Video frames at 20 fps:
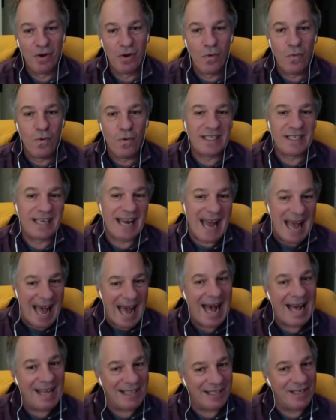Which it
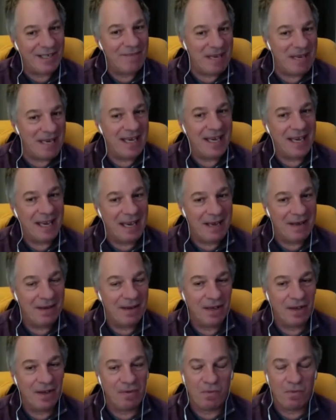has to be.
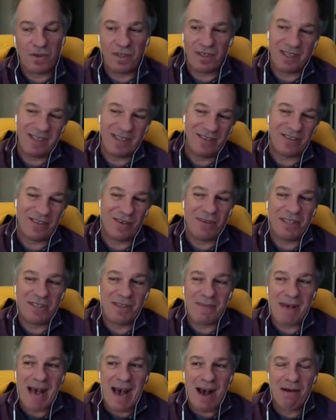So it's
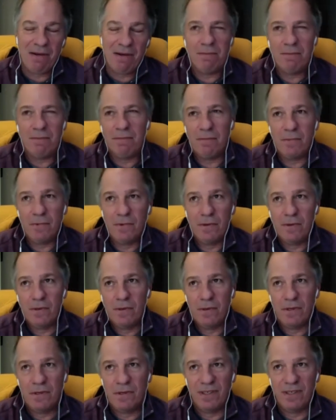about
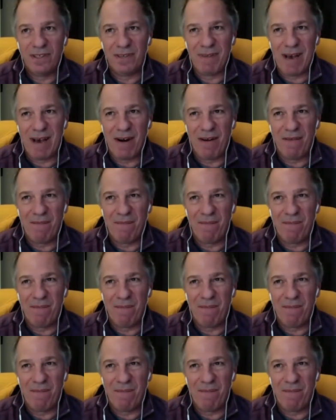a